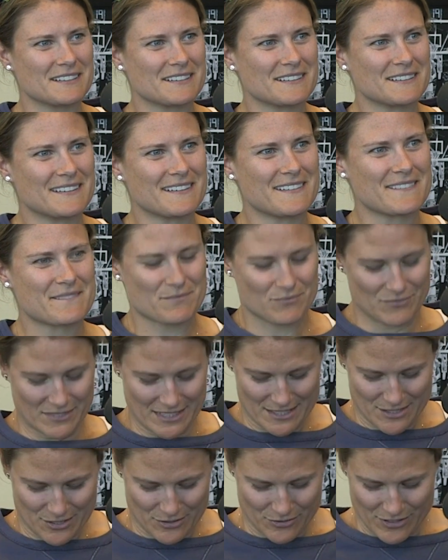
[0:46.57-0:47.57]
USA garb
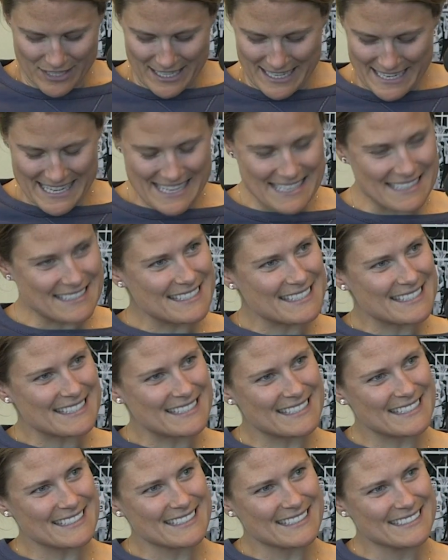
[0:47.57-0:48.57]
That's on.
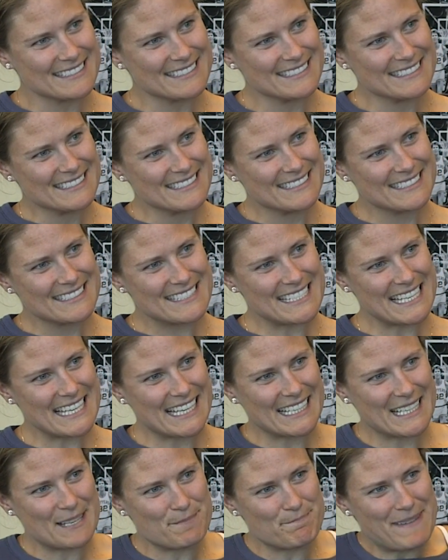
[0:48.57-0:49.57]
right. Well, I,
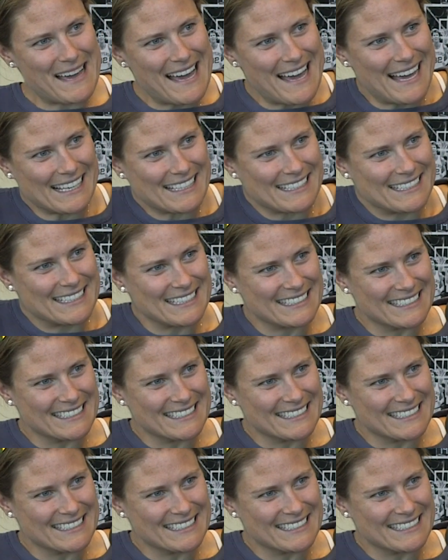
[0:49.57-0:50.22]
taking it back.